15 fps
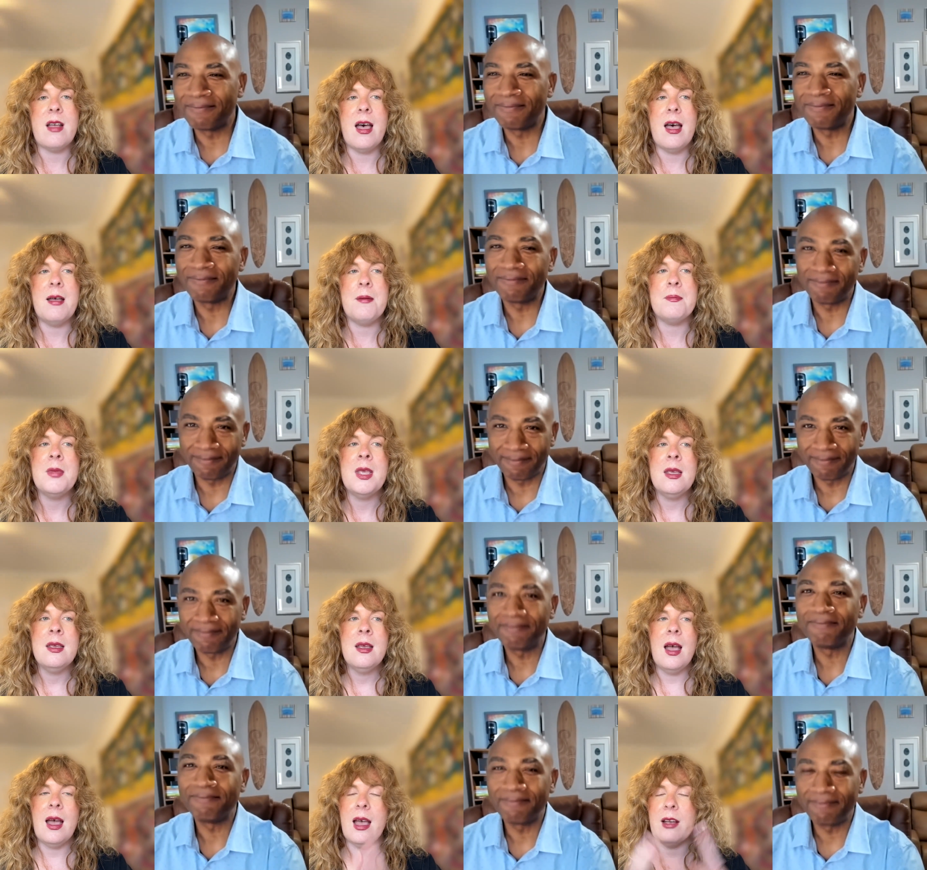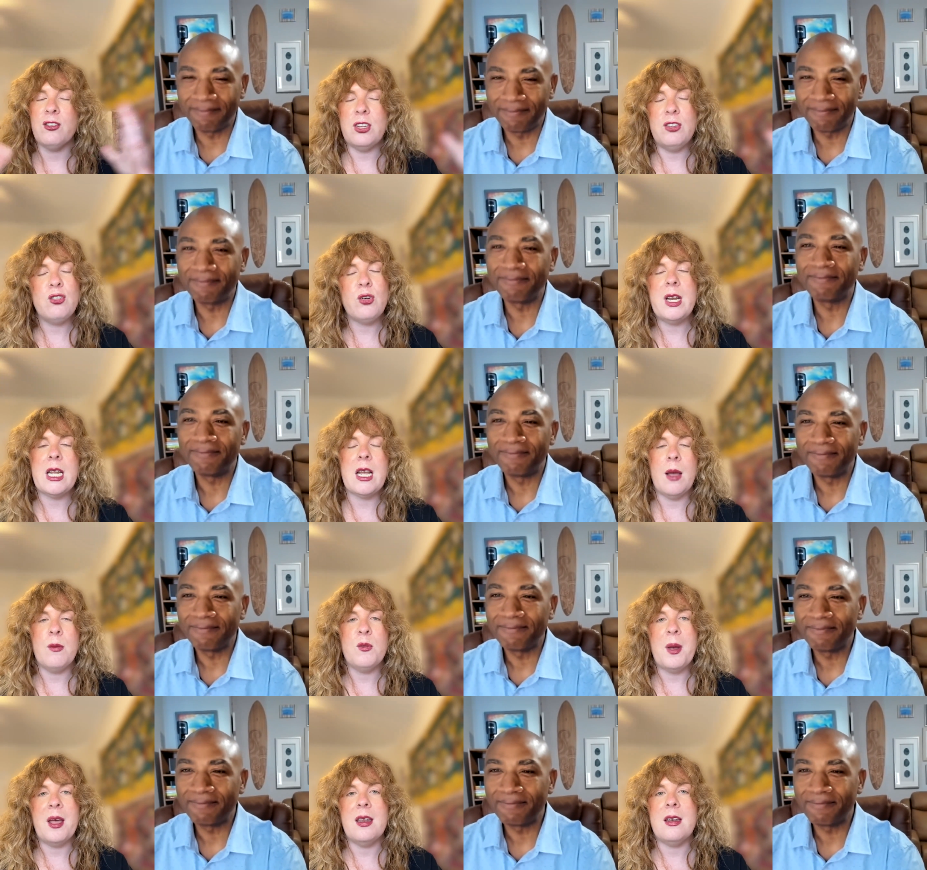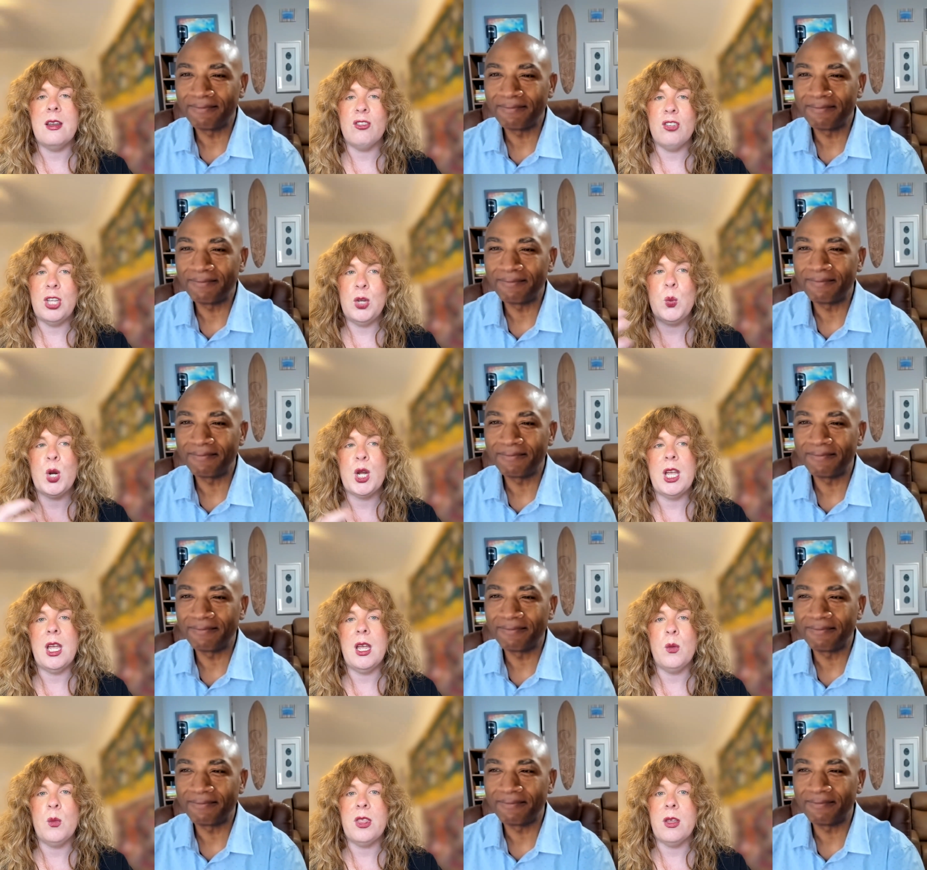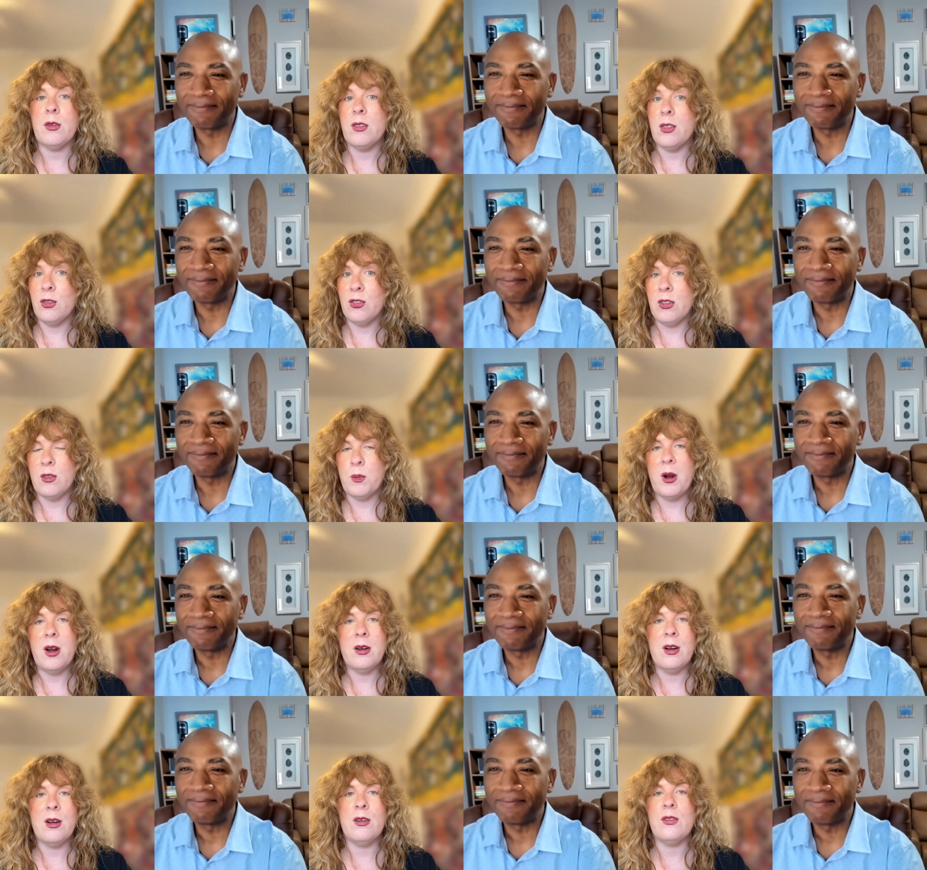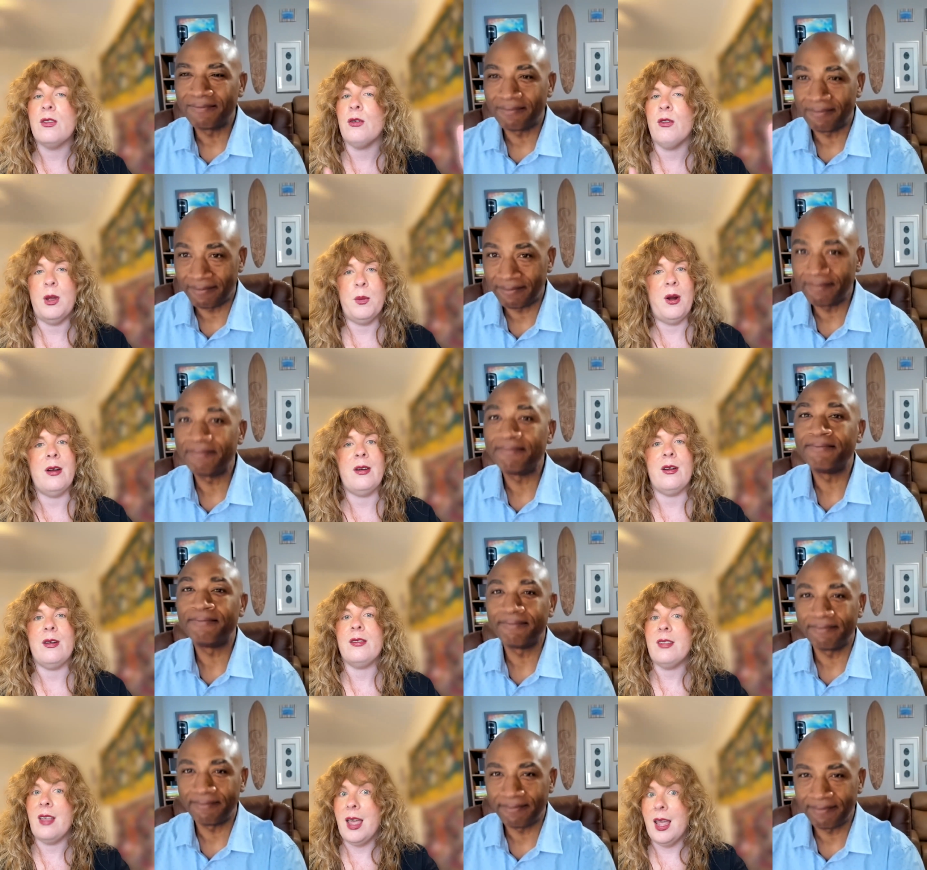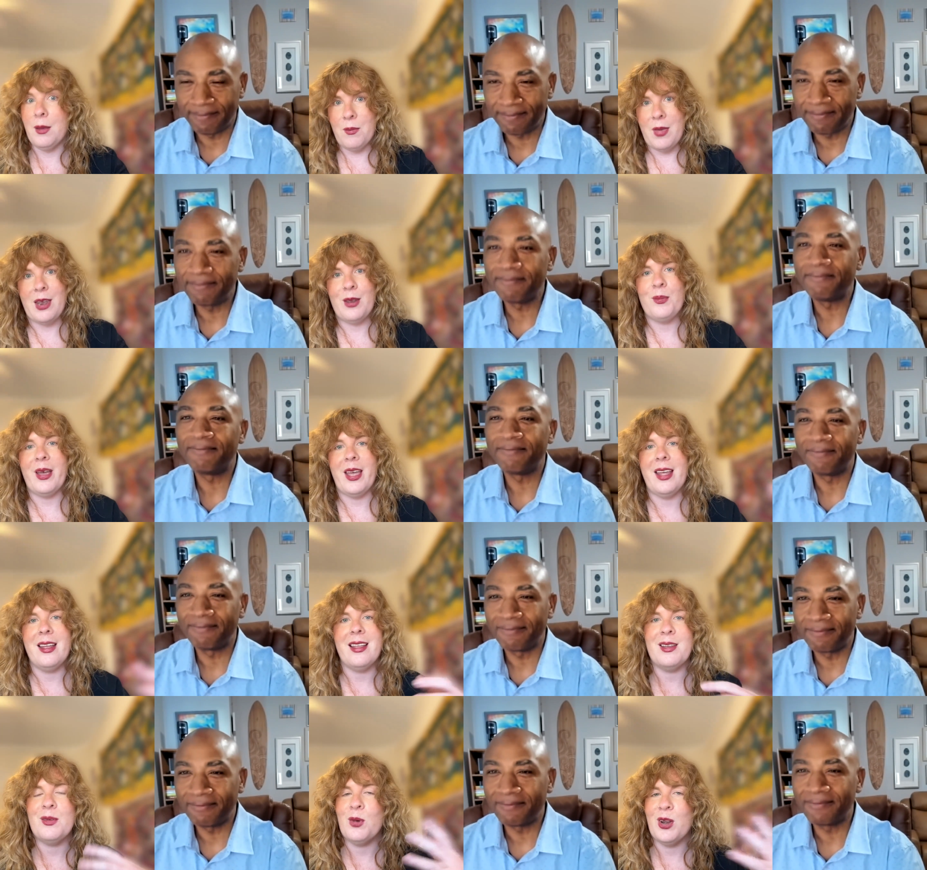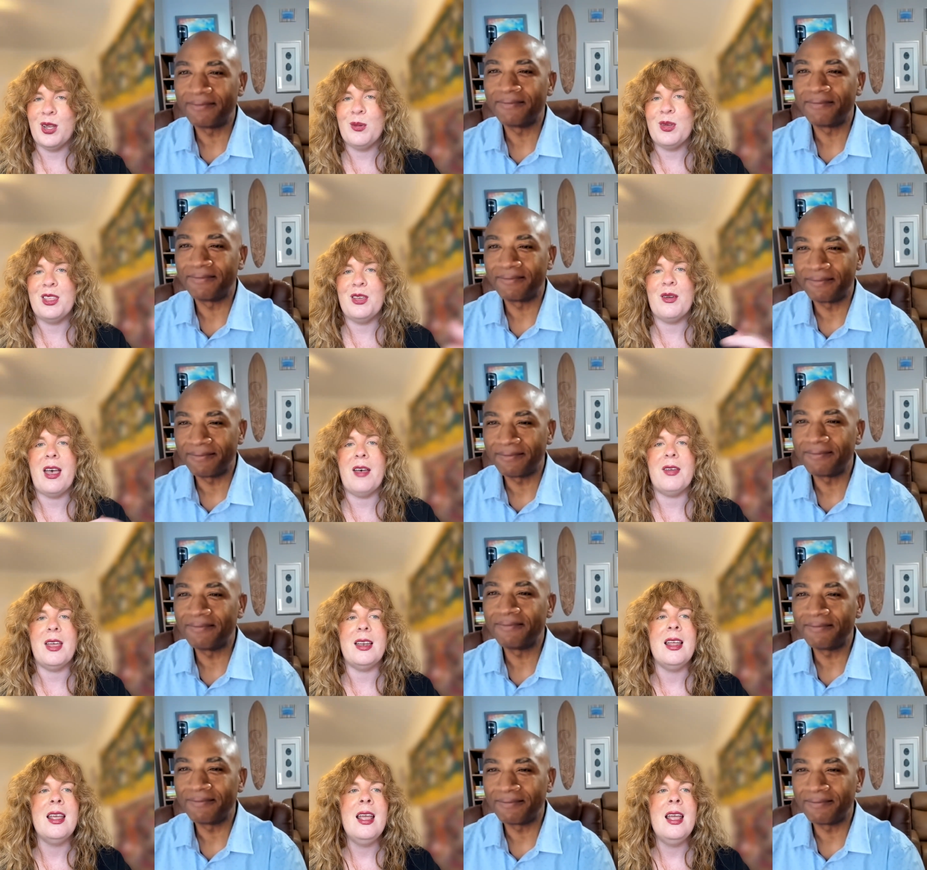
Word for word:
Speaker 1: Um, actually joining HubSpot initially, working with our solutions partners, so great partners like ManoByte, and working with you, Kevin.